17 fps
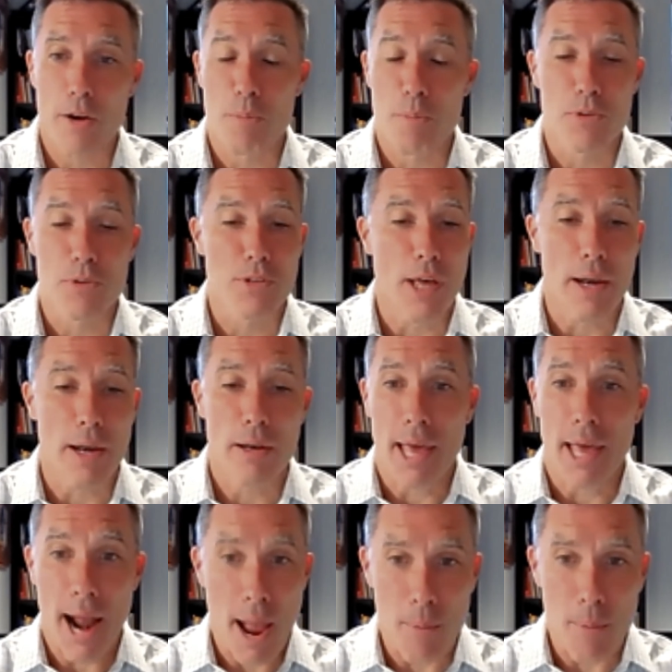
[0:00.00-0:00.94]
100%.
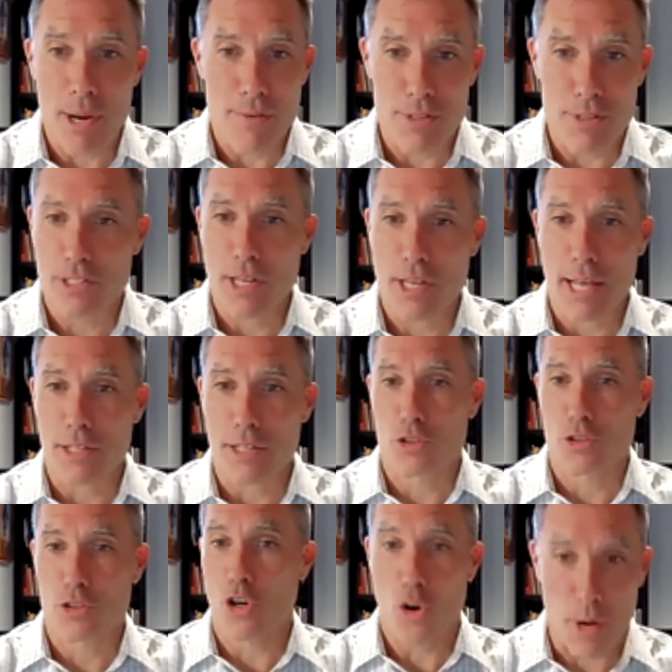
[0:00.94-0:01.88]
And I would even say
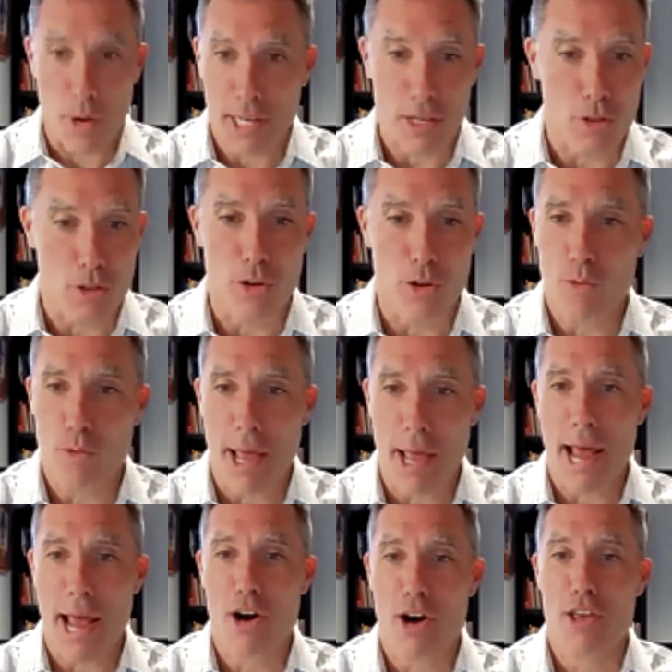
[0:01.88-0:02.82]
it's curricular,
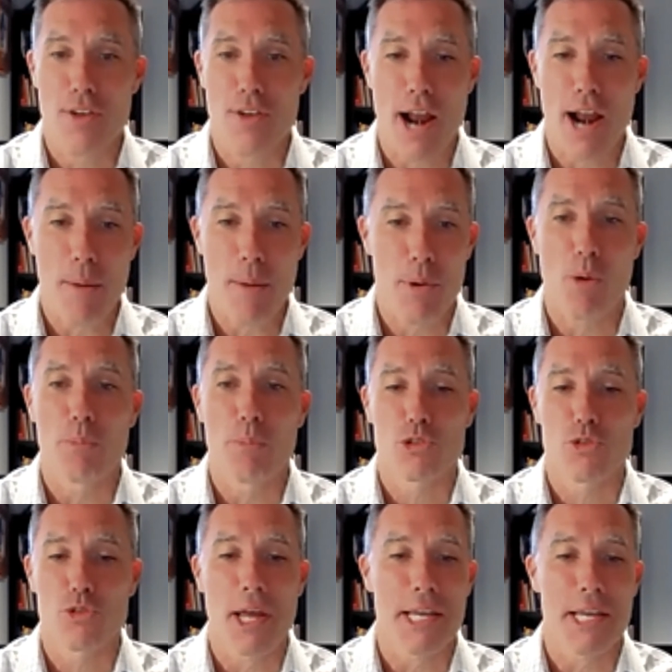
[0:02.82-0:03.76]
right? I would
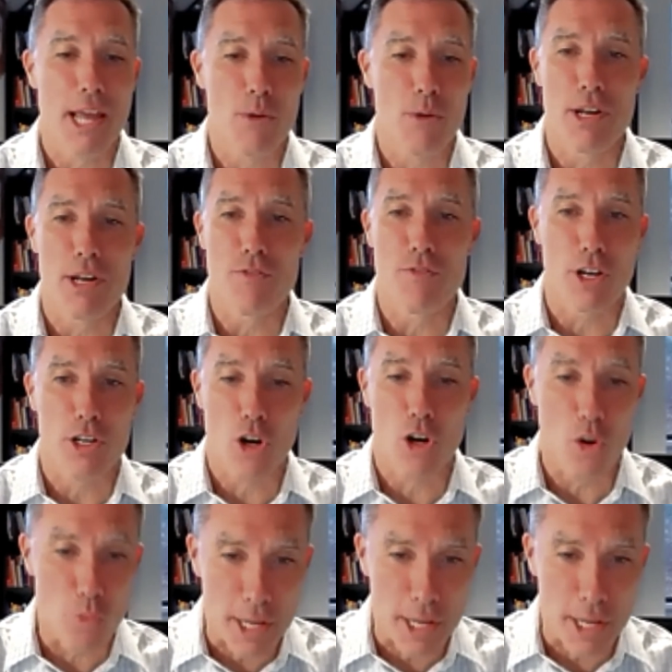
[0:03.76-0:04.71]
almost try and get rid of the
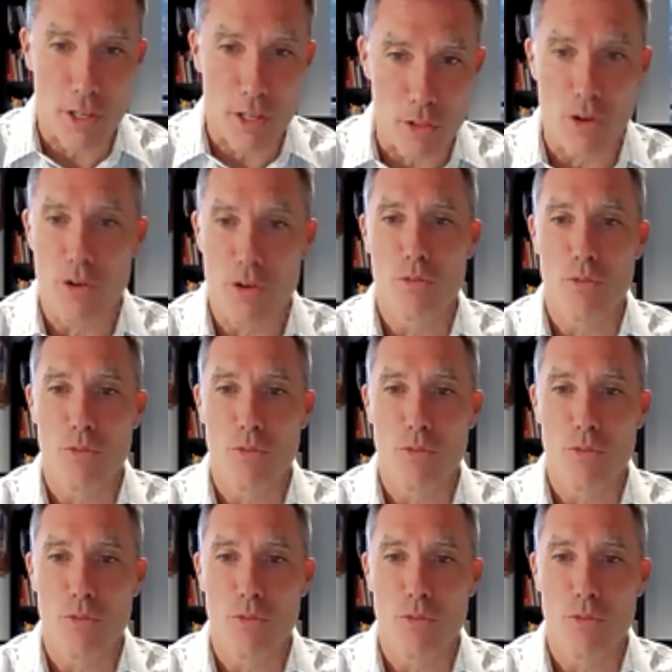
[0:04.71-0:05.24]
curricular,